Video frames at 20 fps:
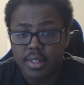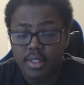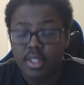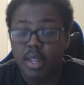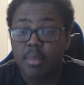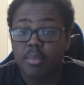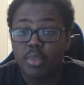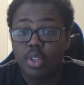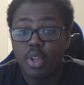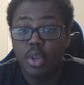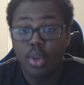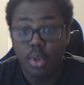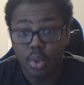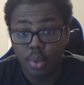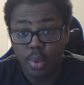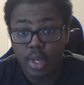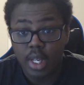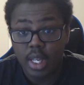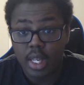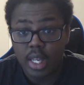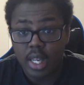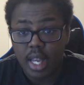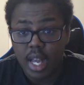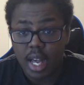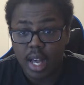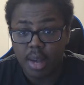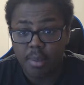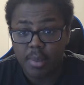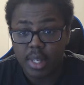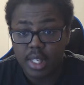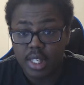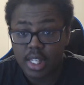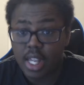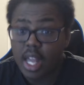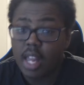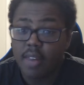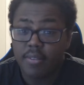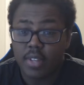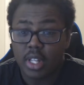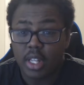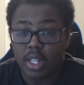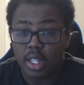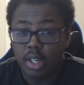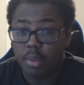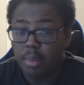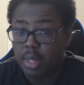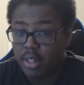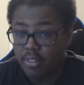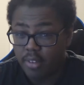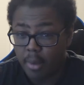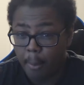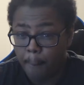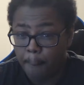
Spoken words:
Step 2, he's kind of a little bit of